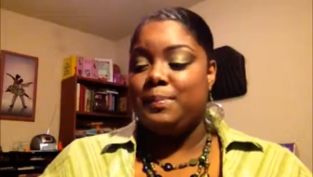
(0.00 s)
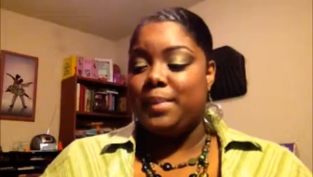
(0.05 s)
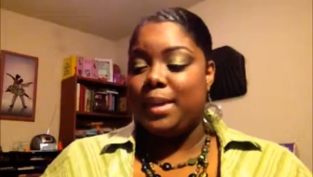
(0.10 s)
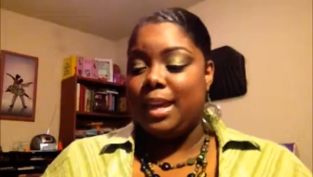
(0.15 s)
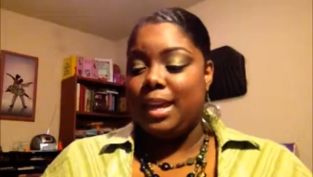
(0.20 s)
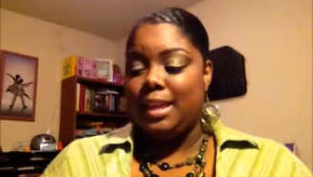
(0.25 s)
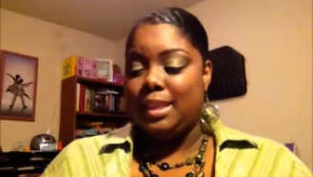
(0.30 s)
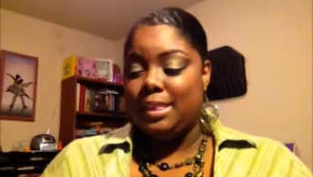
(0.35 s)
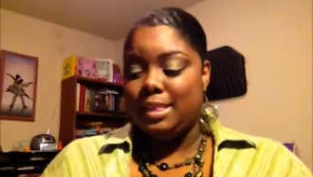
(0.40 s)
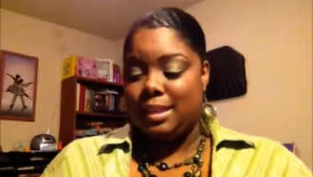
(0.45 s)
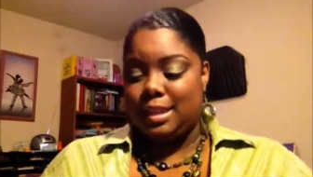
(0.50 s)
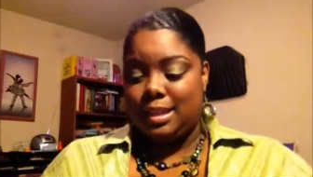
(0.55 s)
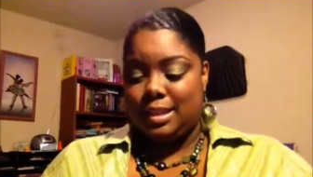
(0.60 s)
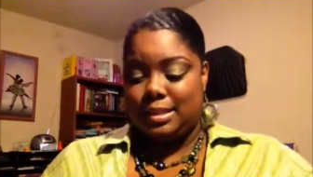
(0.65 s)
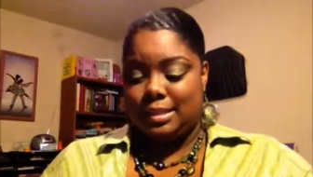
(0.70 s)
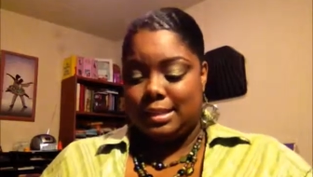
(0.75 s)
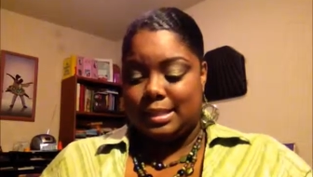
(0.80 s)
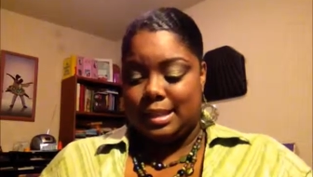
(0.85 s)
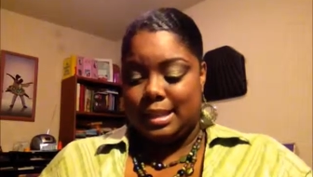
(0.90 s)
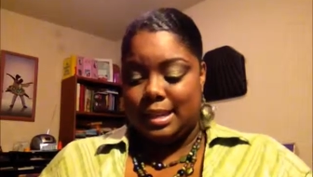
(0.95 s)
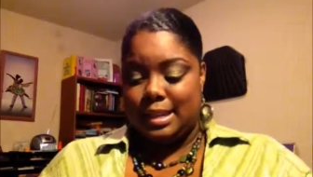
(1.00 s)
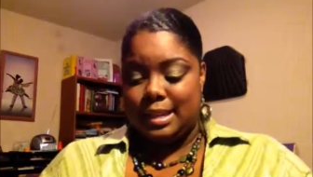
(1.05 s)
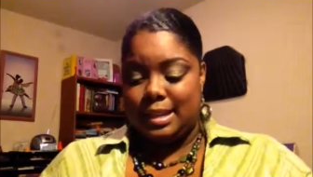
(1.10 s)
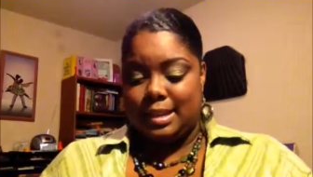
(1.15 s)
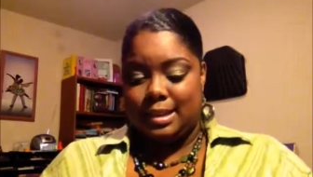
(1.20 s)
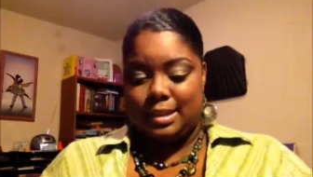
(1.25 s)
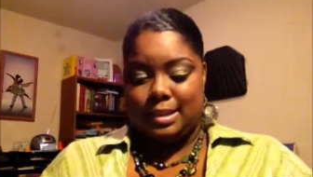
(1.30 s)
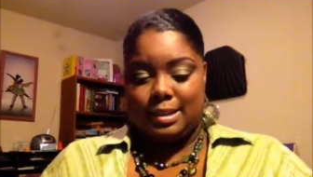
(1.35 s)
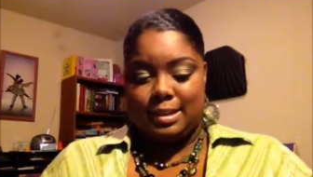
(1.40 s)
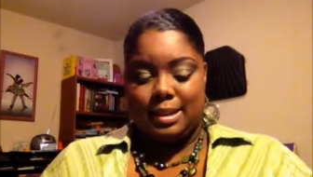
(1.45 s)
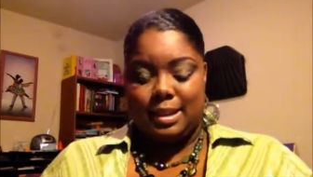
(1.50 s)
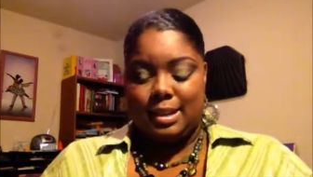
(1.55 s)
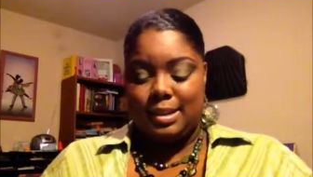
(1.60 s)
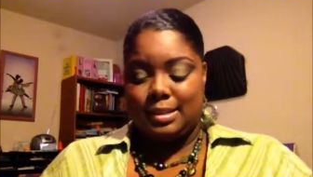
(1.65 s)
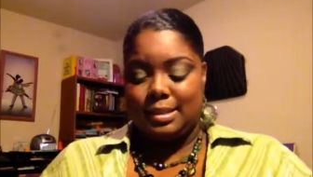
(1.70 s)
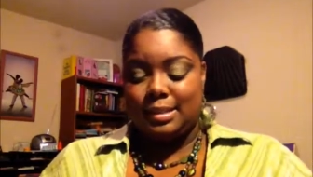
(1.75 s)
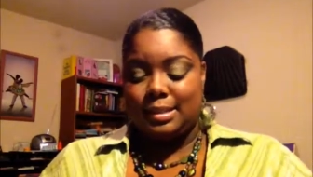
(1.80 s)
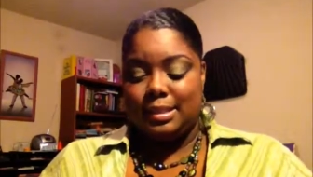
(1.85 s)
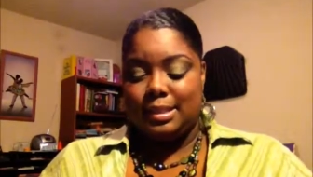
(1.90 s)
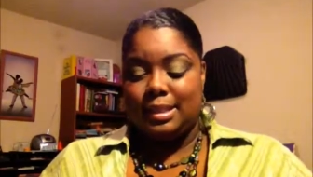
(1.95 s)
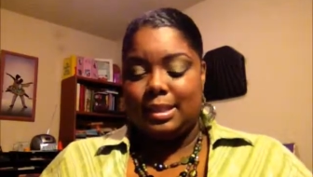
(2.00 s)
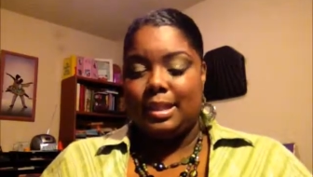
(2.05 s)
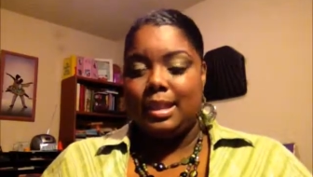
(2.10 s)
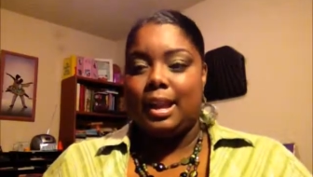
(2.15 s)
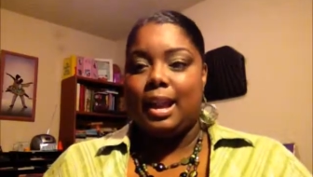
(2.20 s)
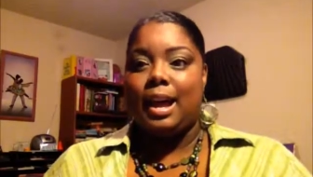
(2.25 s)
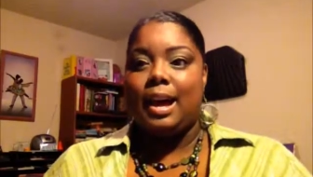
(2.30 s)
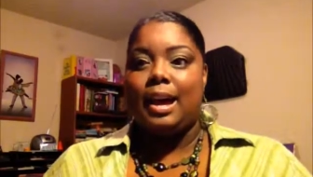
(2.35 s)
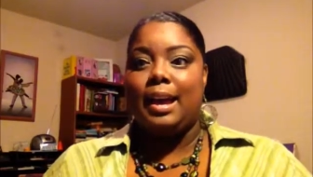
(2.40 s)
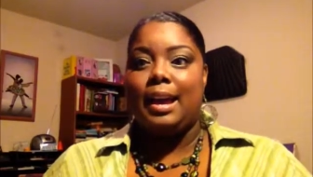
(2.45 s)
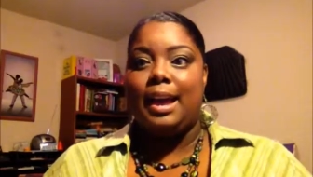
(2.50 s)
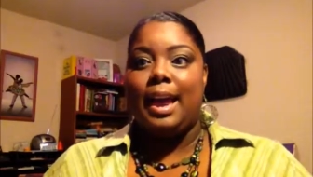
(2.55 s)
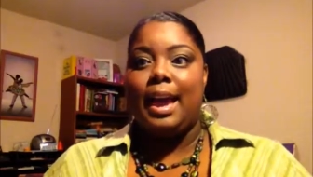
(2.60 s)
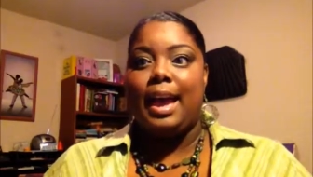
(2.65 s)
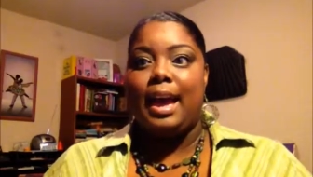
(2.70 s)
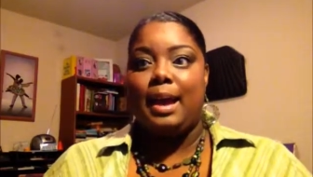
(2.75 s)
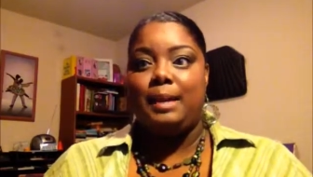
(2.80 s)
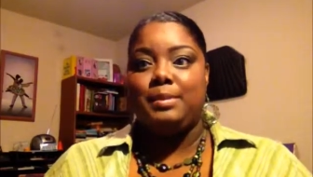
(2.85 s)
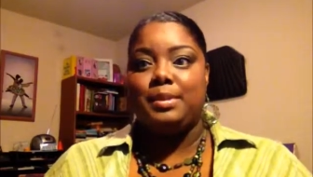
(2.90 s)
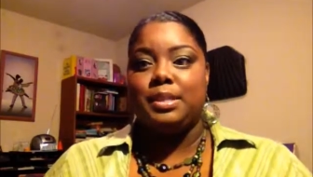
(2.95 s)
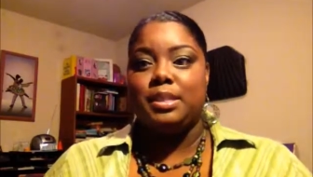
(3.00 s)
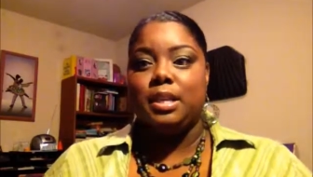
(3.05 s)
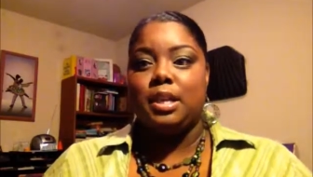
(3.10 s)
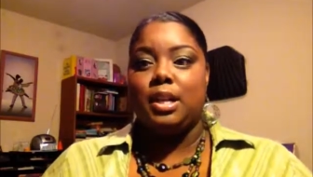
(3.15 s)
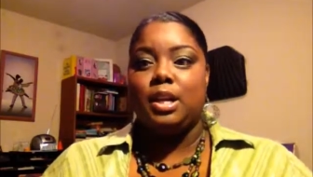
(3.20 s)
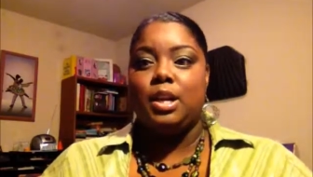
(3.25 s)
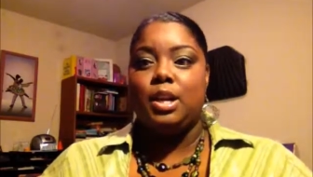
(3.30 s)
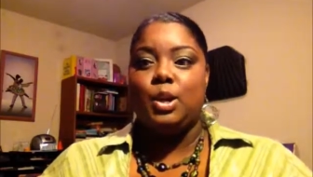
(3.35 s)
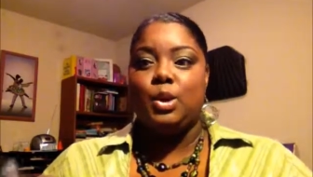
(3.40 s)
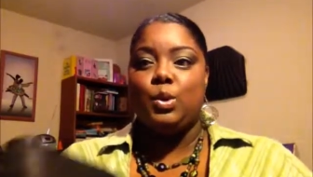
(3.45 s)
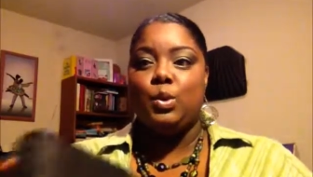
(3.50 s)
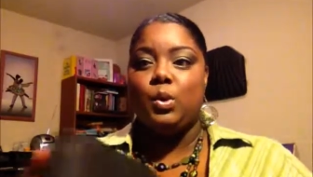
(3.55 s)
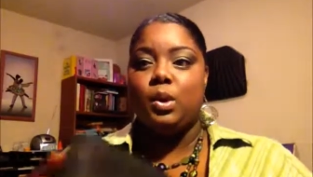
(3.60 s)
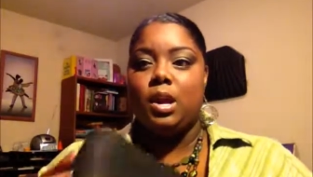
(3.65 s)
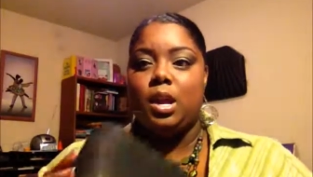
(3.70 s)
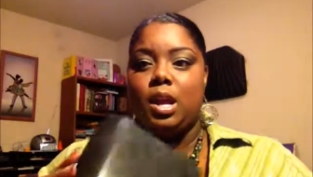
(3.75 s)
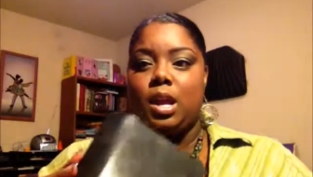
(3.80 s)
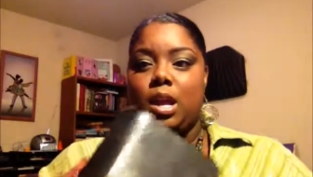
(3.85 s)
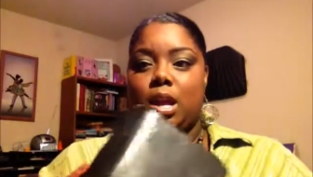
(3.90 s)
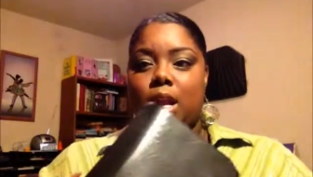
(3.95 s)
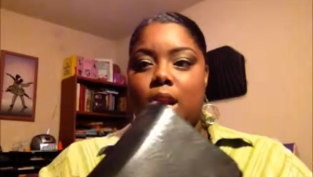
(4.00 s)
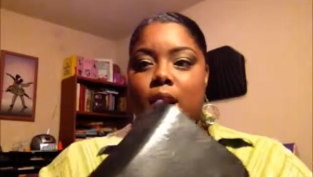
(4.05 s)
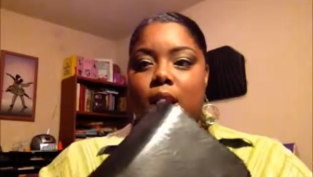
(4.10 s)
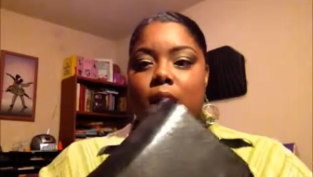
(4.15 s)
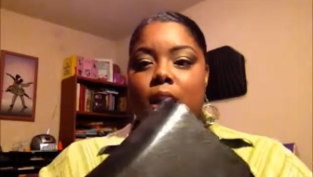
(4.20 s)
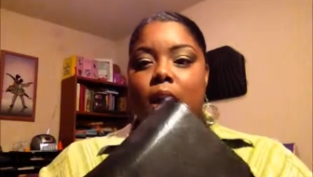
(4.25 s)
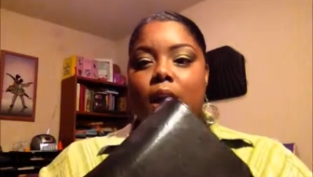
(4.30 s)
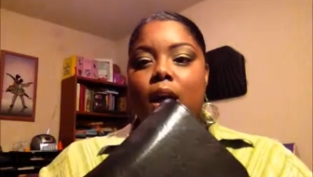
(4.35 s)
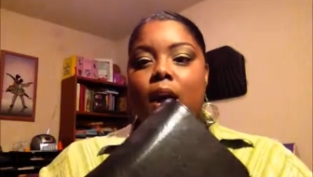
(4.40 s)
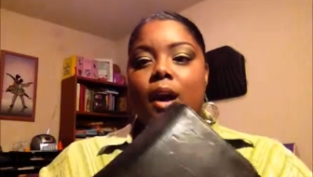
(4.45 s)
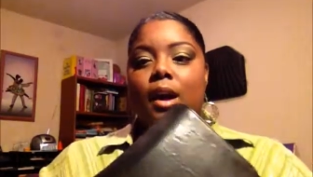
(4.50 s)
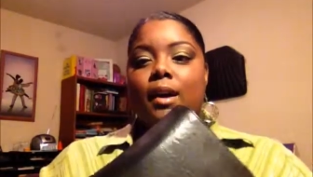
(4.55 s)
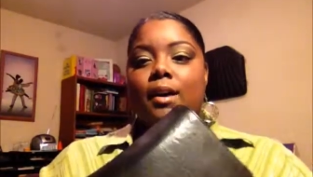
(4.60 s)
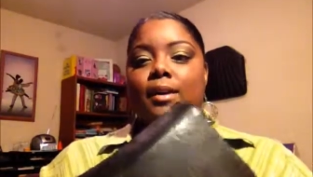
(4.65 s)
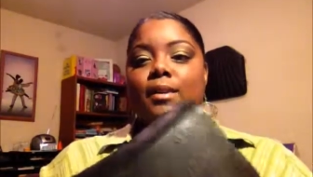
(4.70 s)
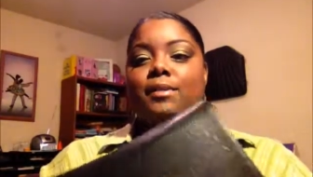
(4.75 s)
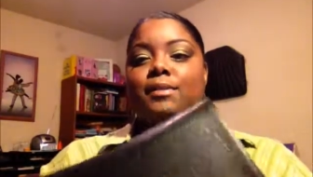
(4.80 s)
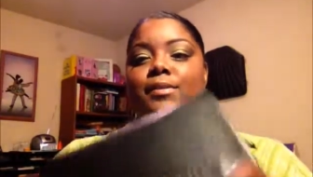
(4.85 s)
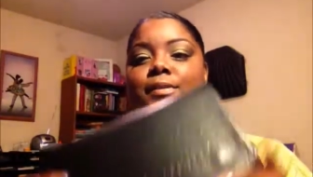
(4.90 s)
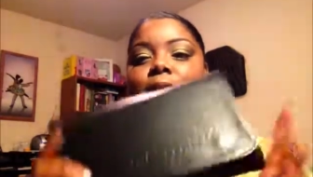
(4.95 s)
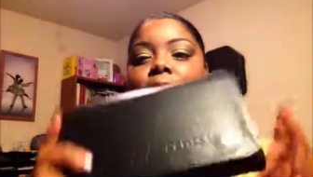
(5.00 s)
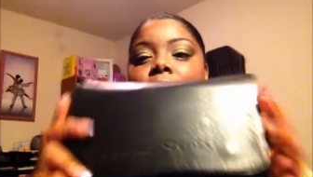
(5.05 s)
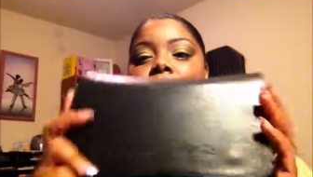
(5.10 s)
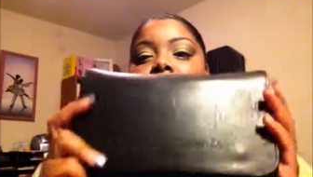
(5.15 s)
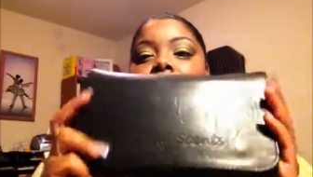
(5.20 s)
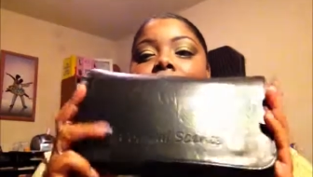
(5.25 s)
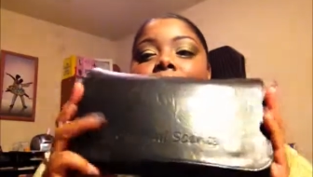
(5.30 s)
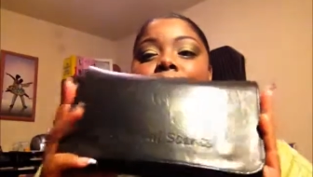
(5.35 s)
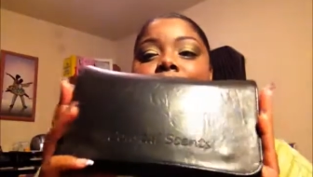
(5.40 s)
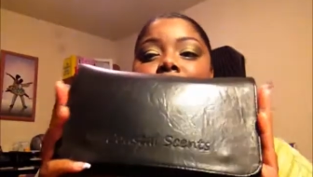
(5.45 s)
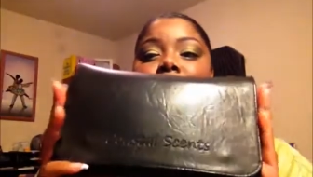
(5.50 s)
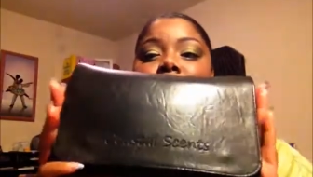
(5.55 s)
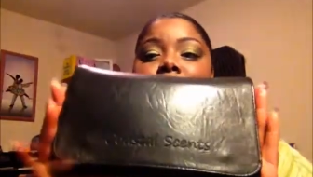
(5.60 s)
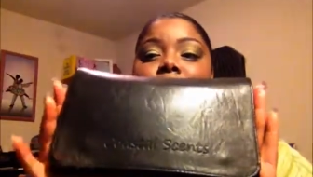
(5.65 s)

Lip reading: big things that I got that I absolutely love is